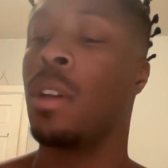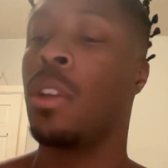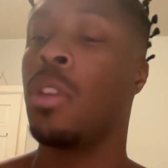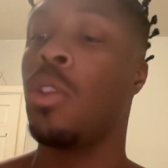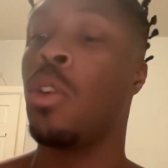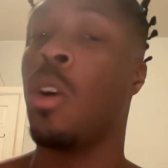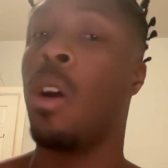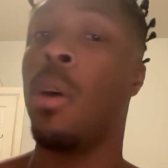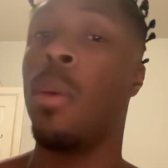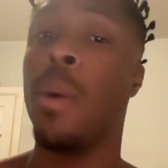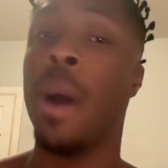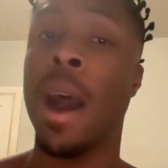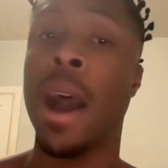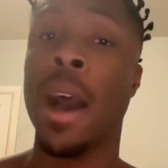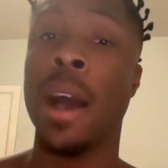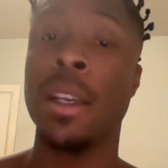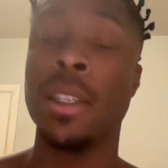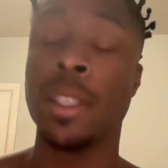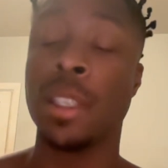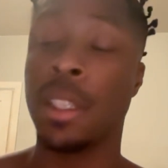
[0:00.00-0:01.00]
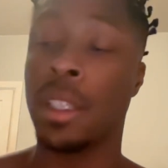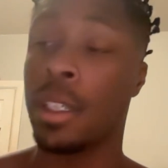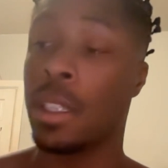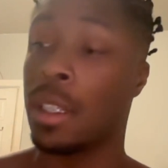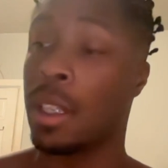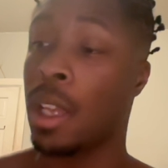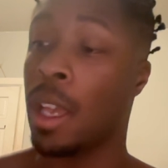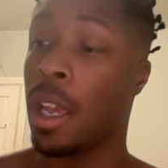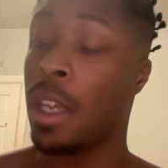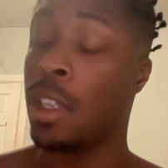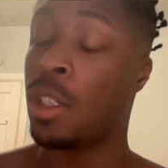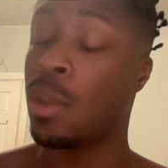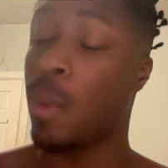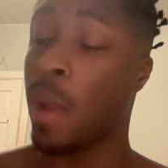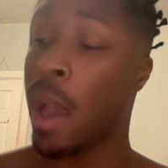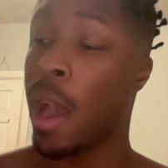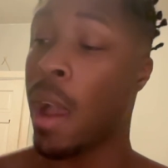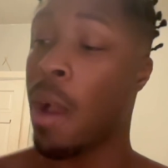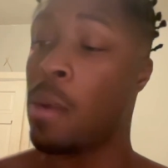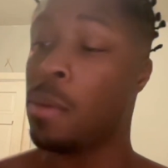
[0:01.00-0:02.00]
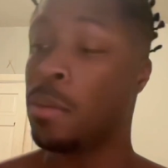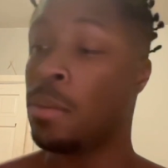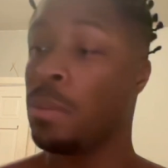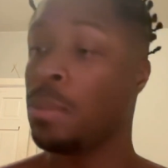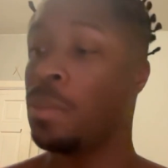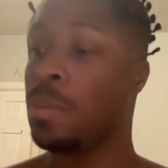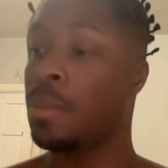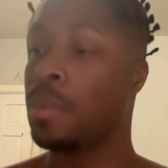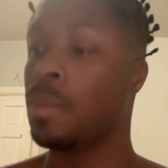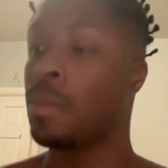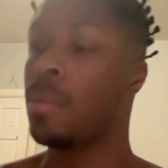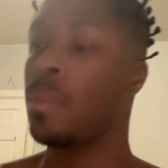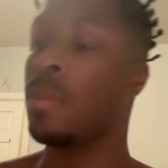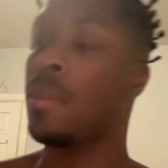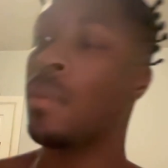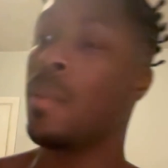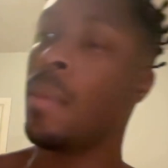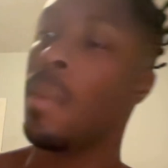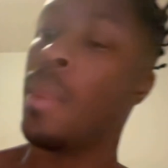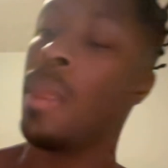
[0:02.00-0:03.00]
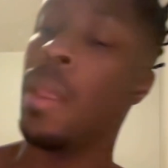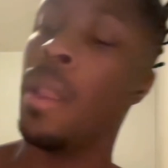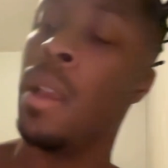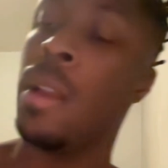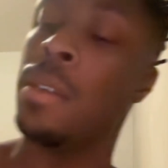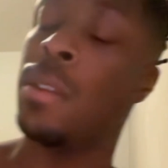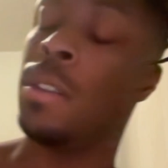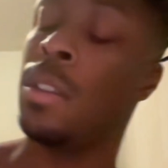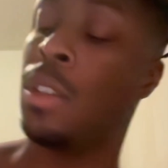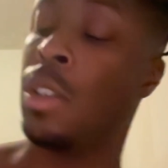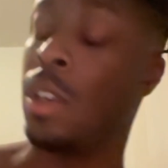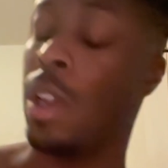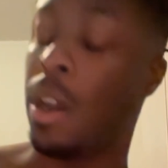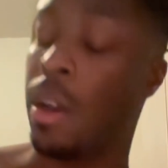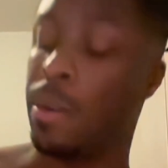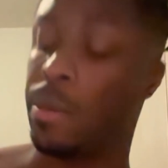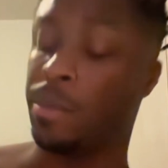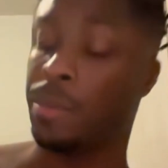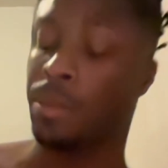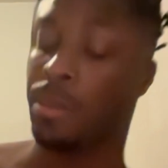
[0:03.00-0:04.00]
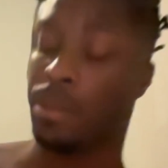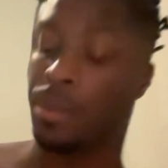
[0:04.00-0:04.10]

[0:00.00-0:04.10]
thought wise as well. So,